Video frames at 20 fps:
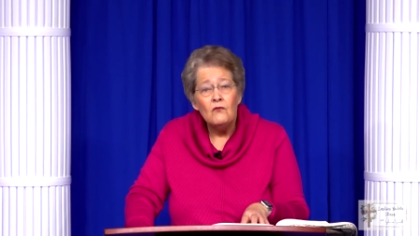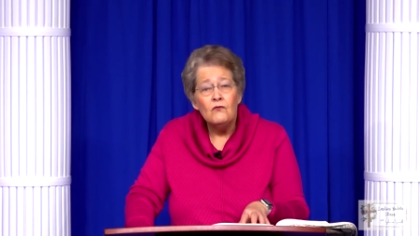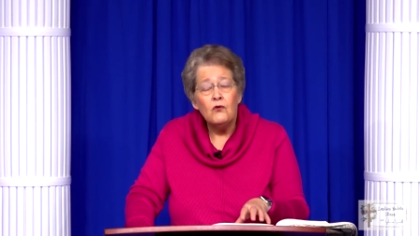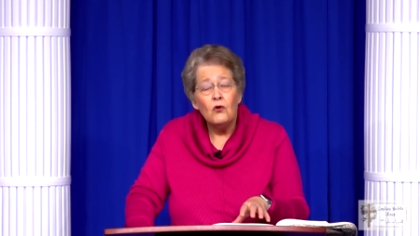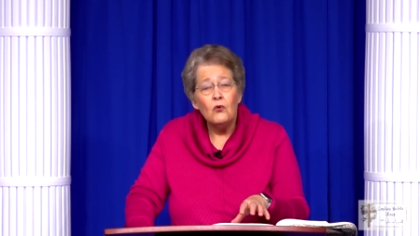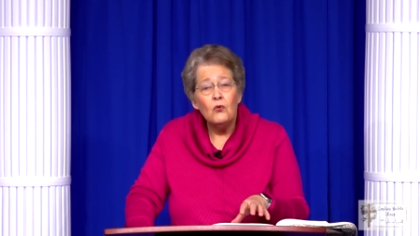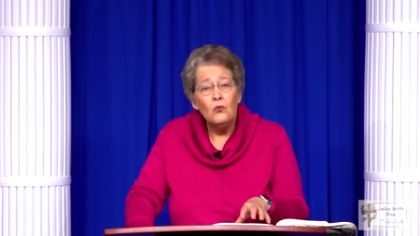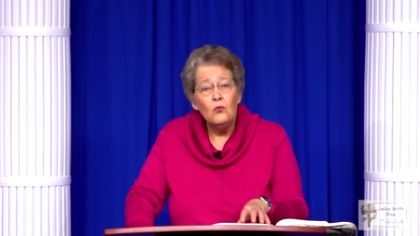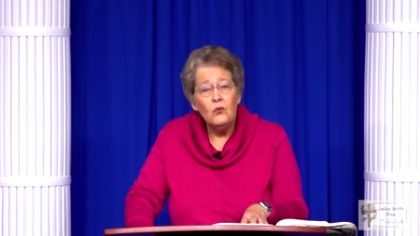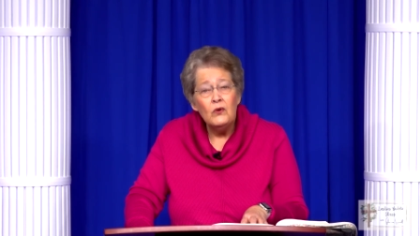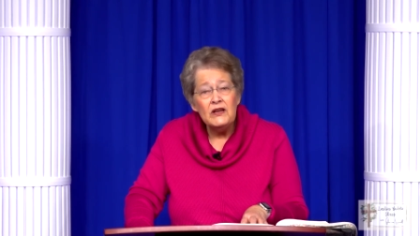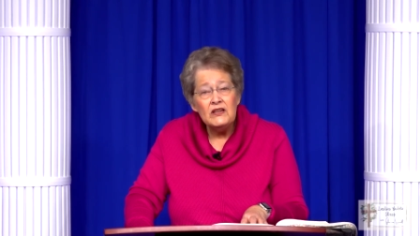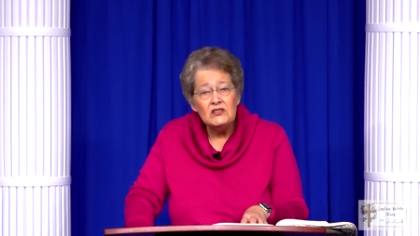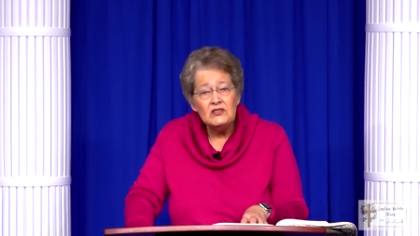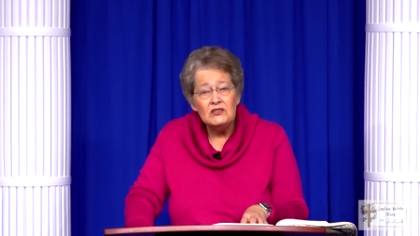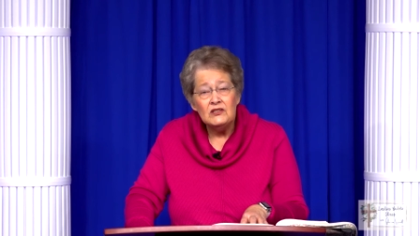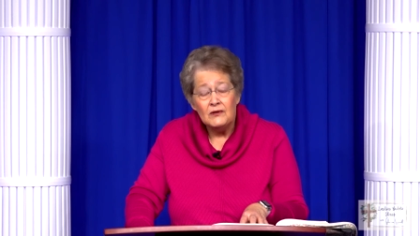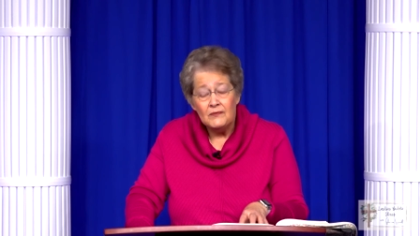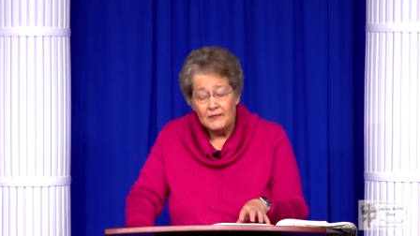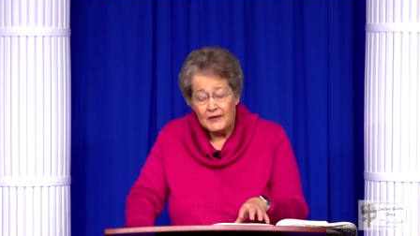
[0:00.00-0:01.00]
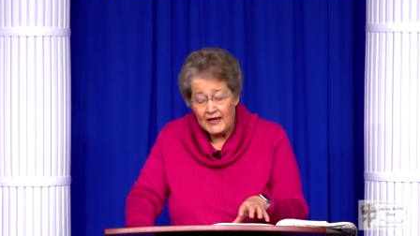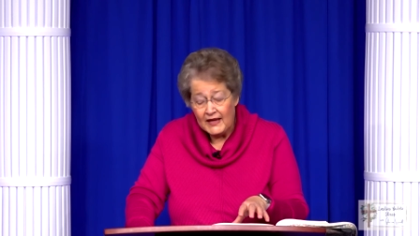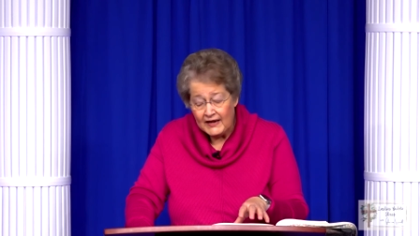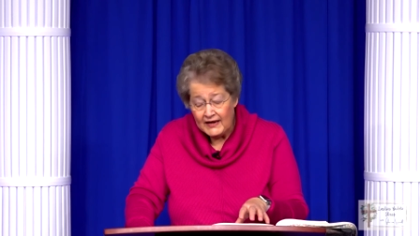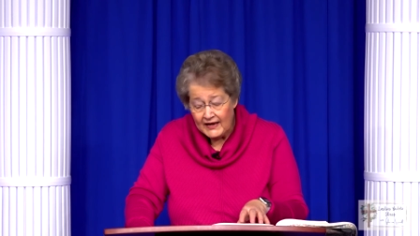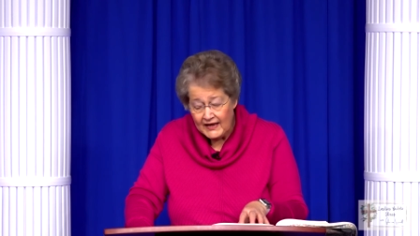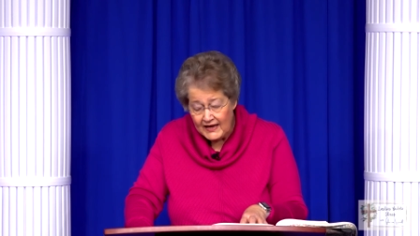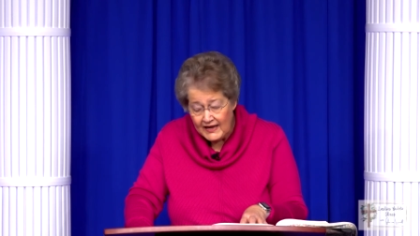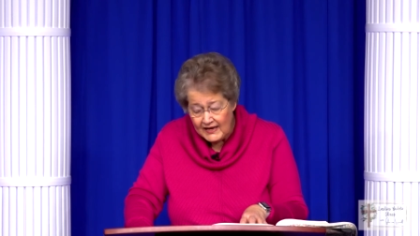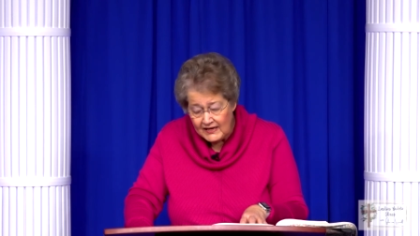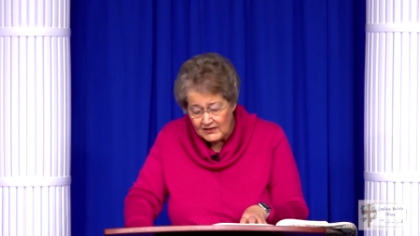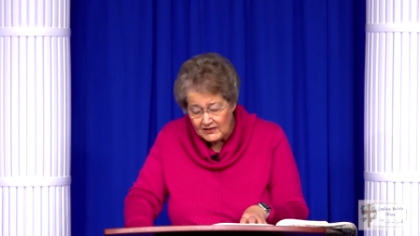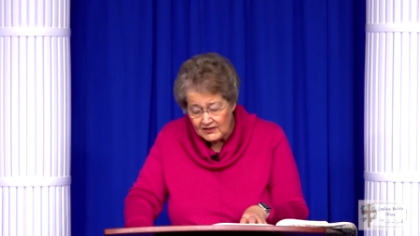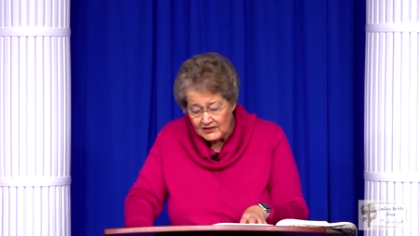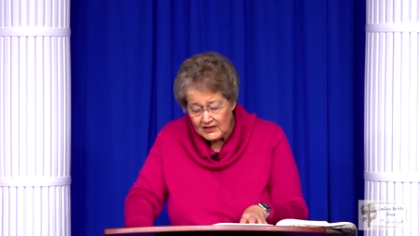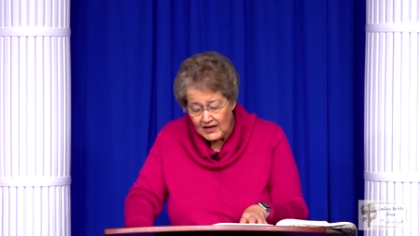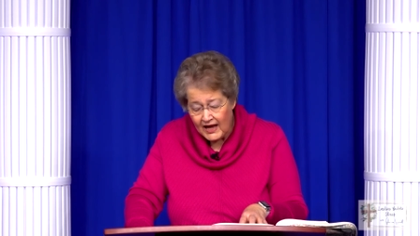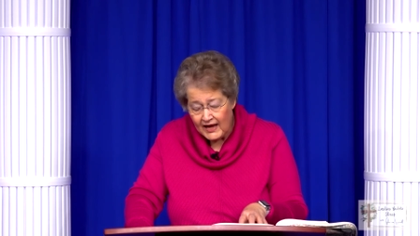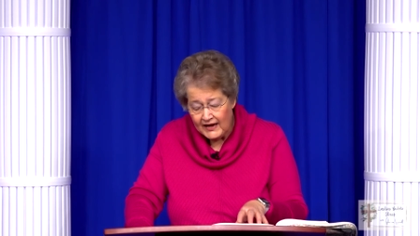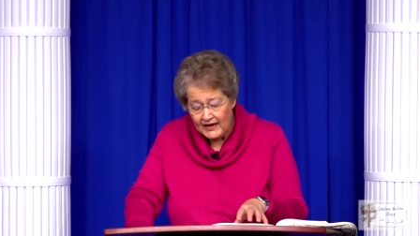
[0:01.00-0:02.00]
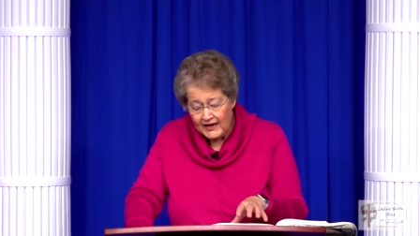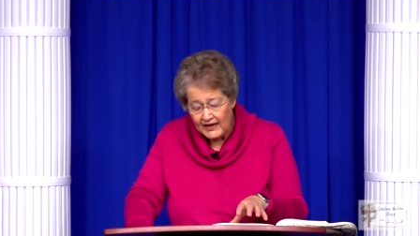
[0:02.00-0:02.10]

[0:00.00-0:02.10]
for wisdom and insight